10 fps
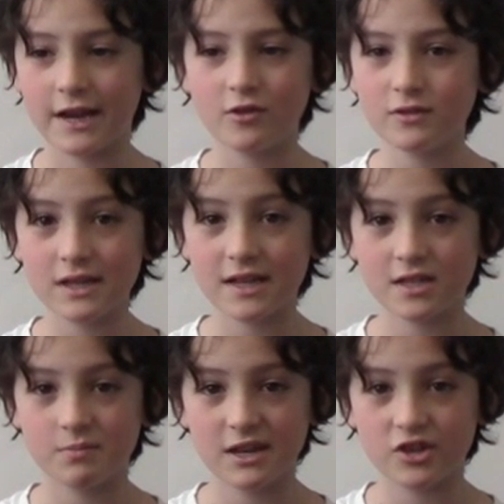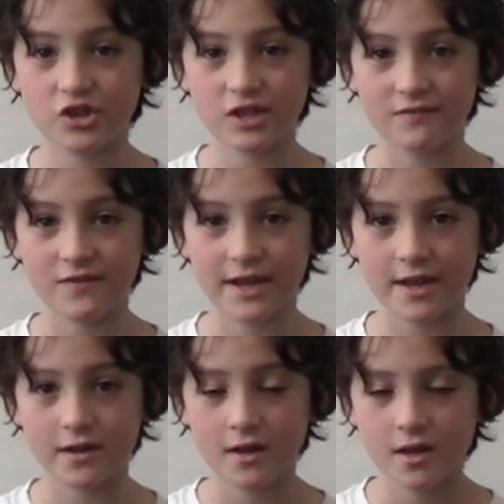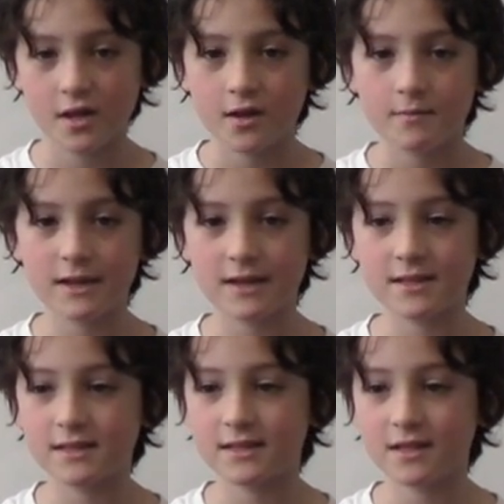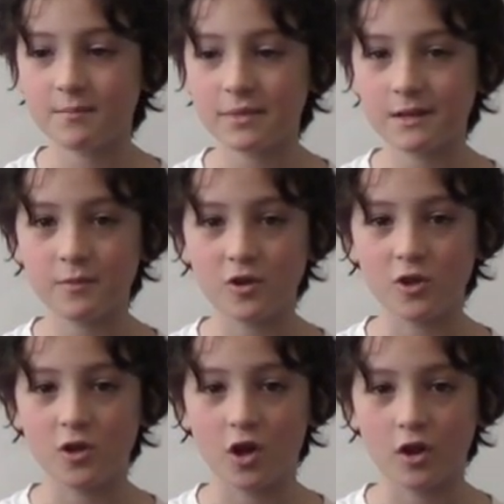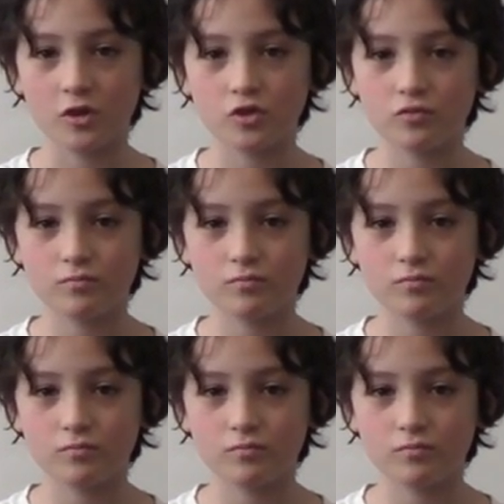I don't think it's been achieved yet, because some people are,